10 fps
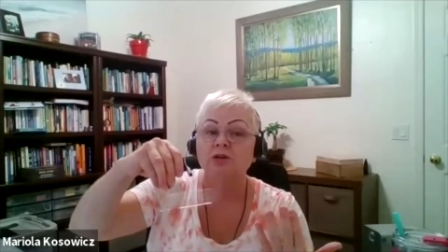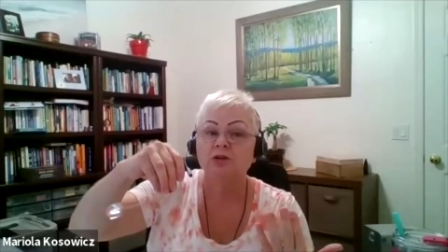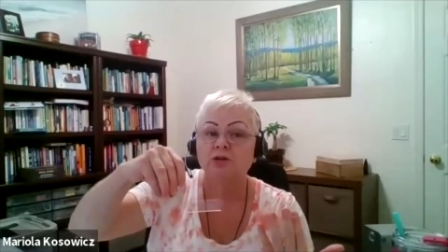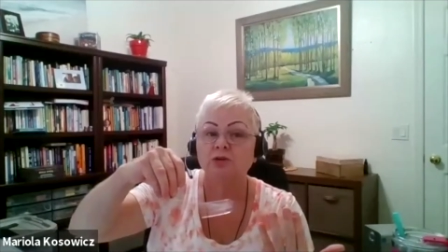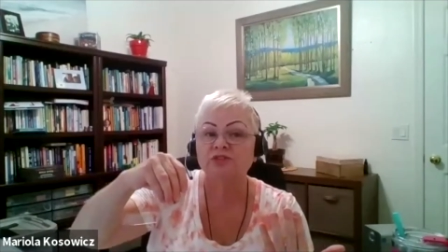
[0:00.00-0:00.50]

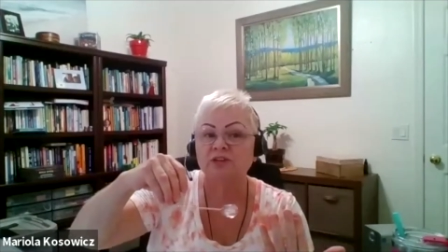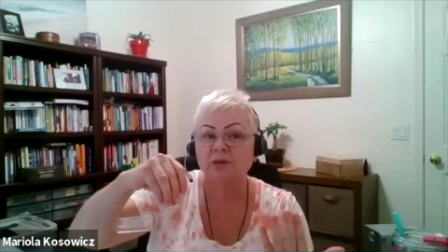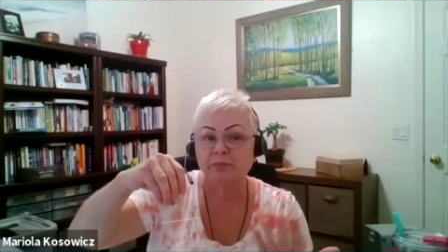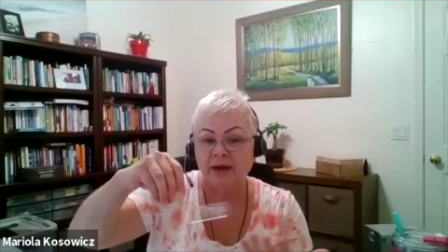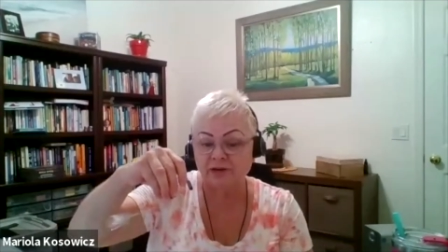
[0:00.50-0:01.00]
using
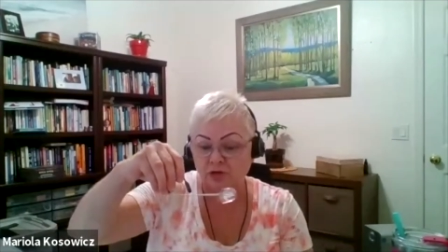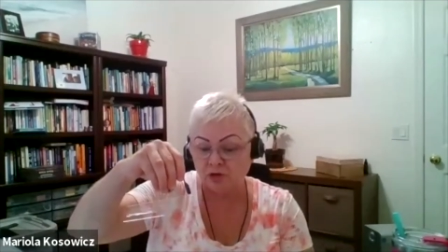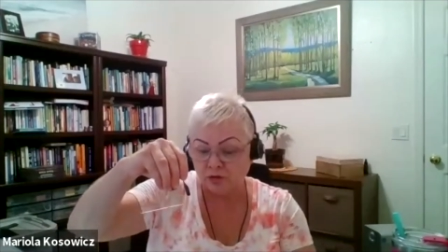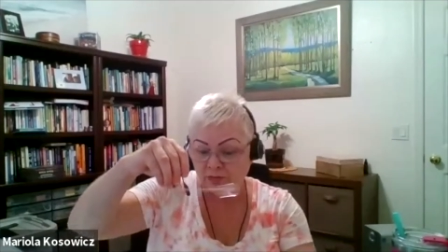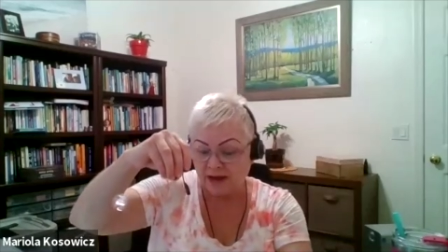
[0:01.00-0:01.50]

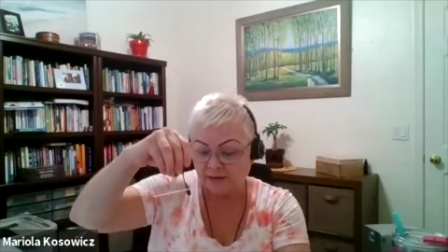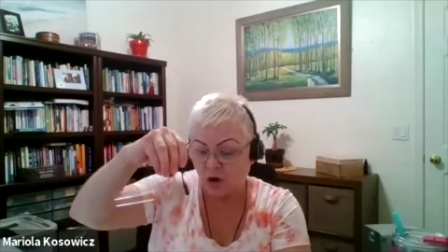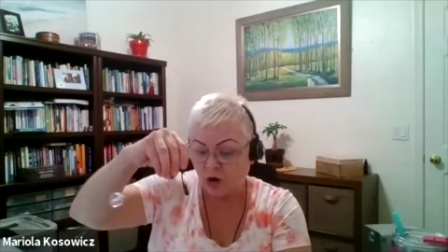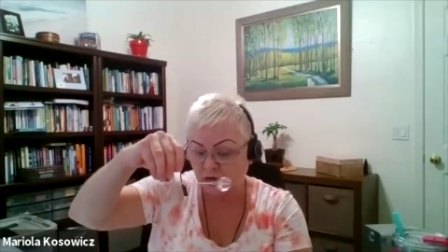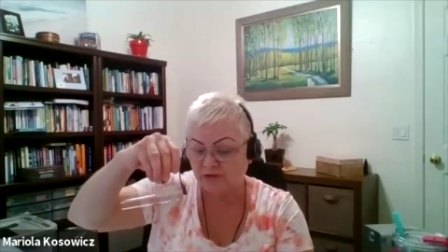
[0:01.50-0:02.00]
pendulum. I'm
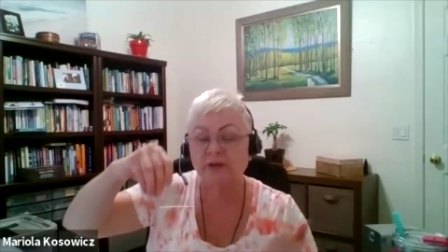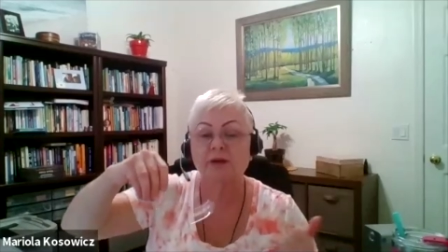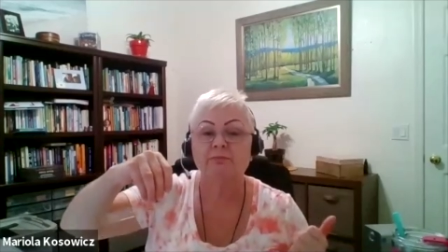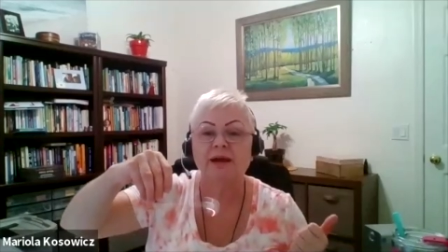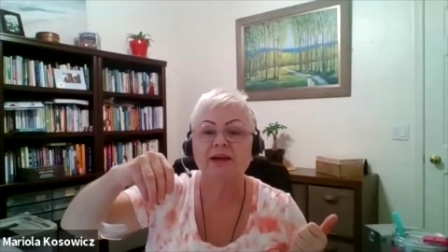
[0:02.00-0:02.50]
holding
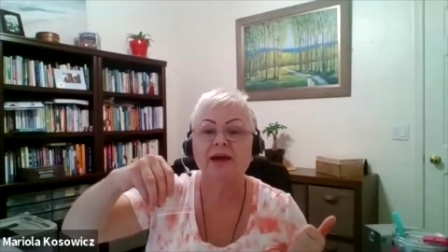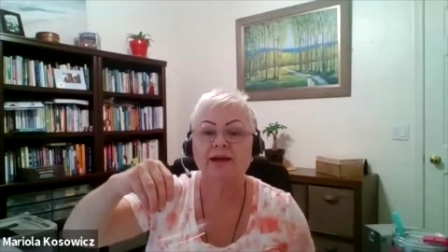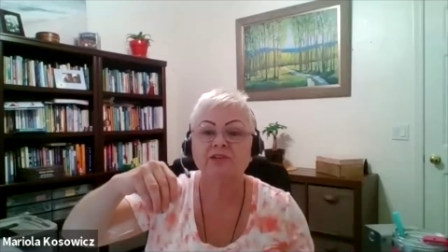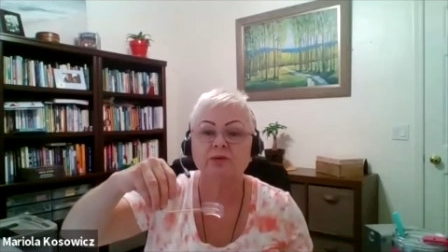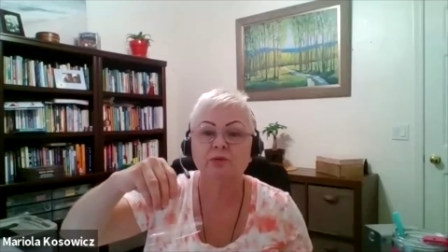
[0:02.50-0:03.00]
my
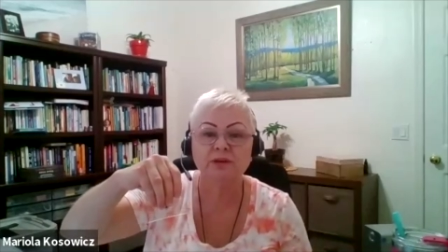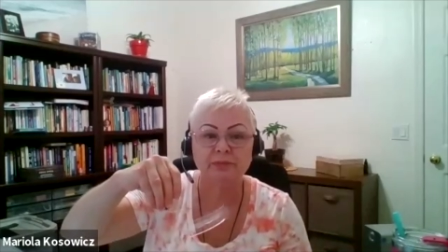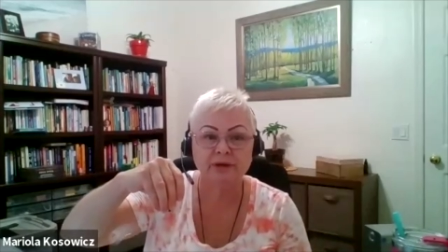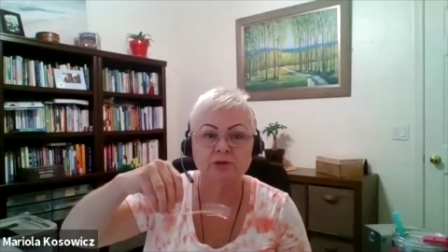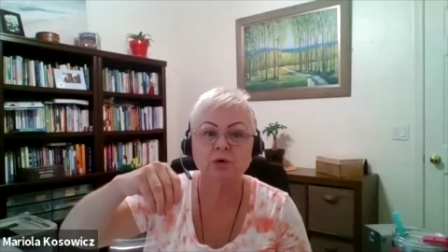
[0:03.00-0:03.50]
hand with the
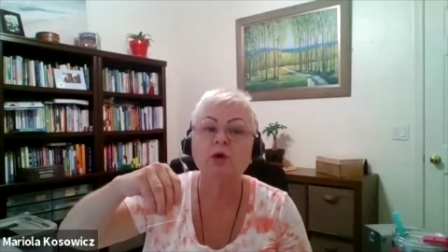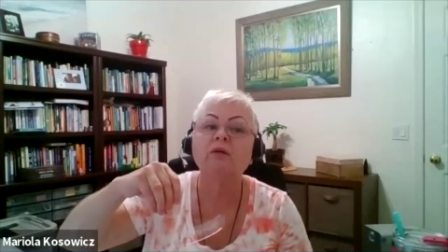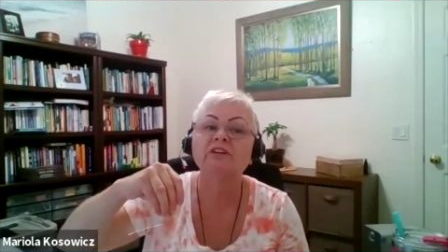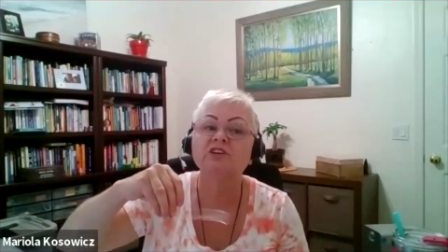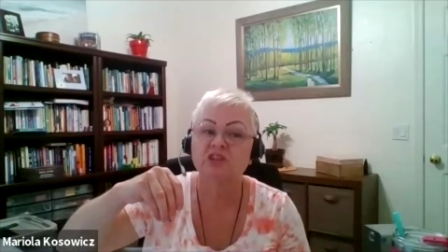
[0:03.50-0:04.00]
pendulum
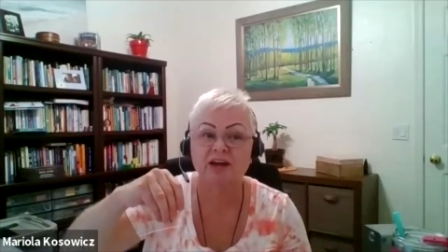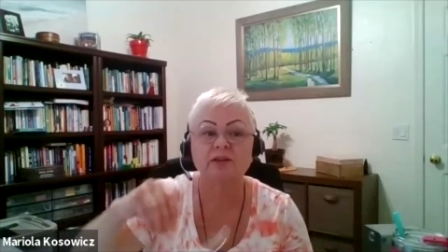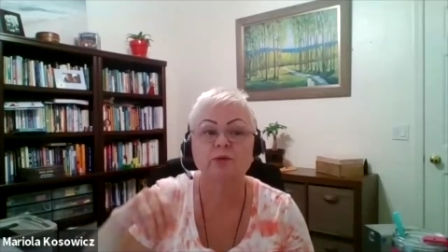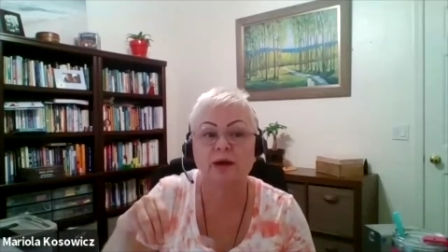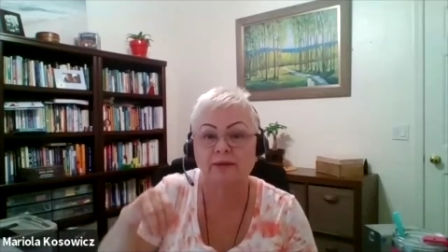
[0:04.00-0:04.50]
over chart
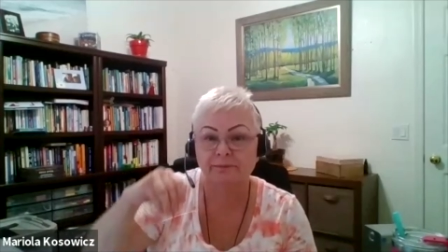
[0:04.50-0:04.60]
1.